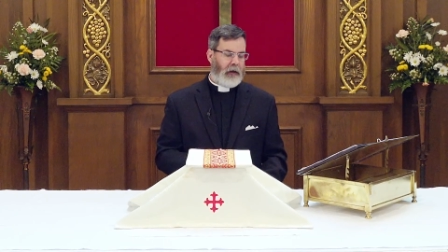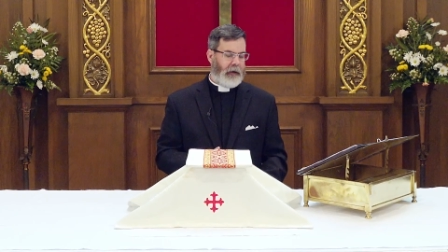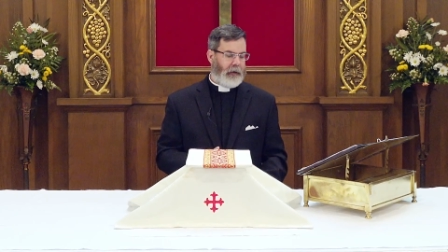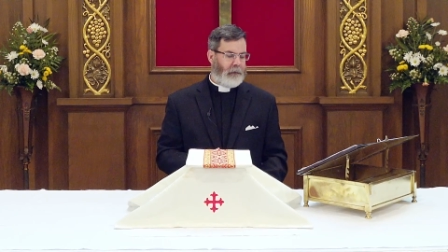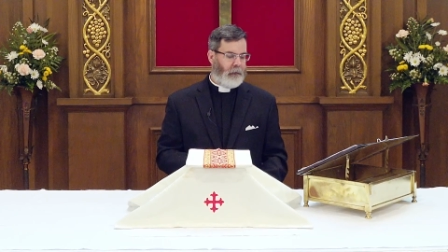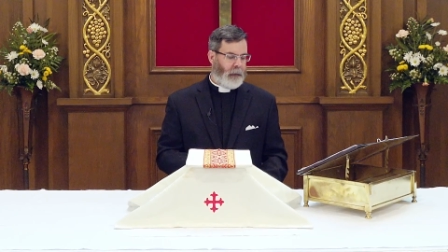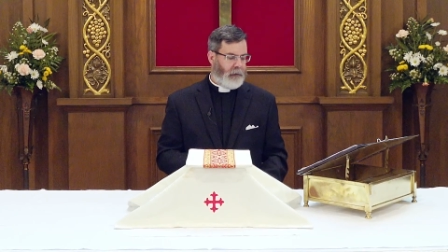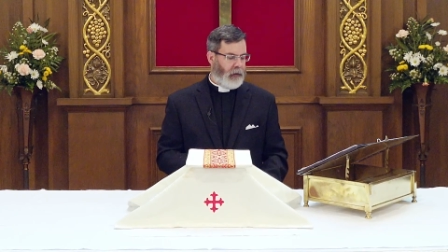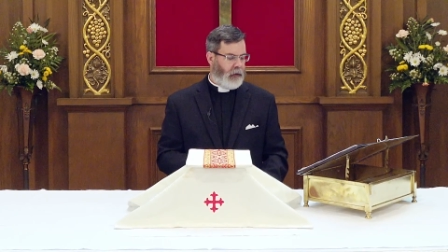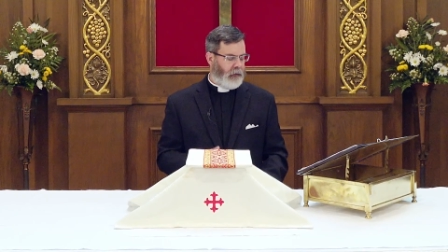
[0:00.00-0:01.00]

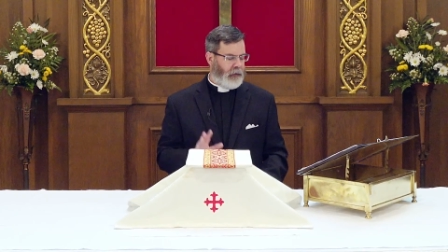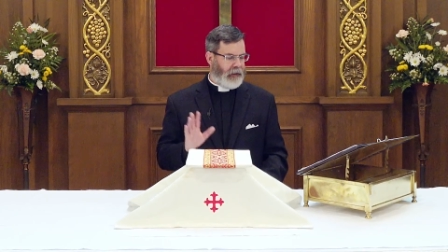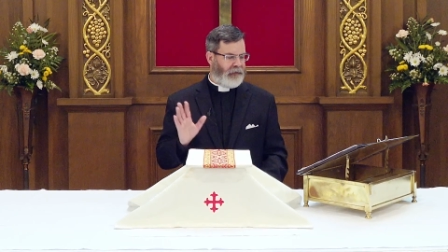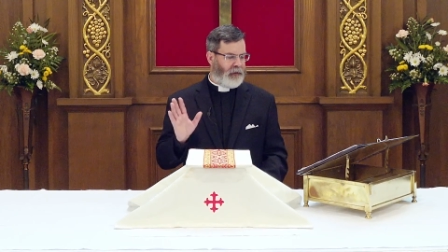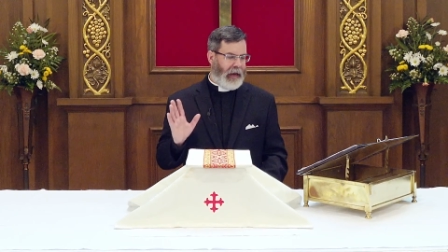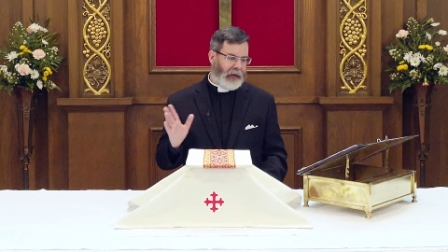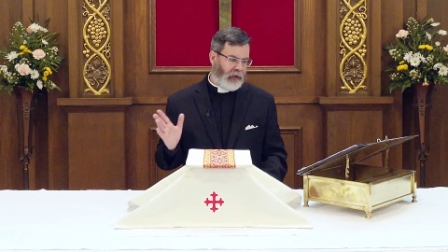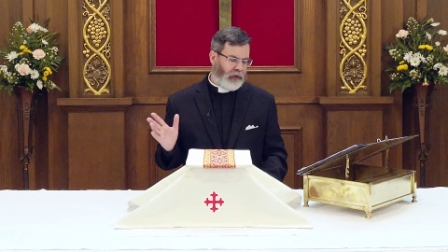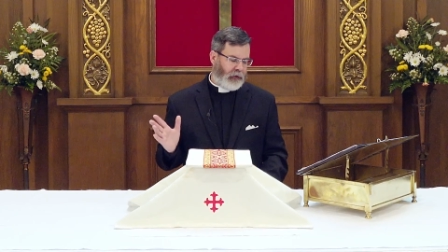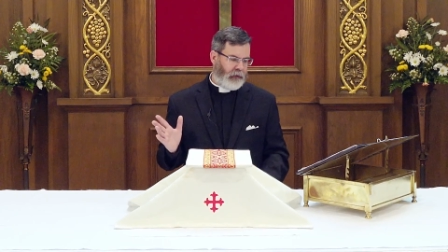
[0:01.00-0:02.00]
The
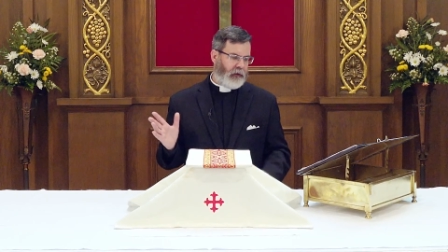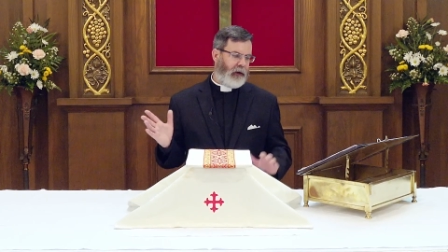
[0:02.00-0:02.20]
advantages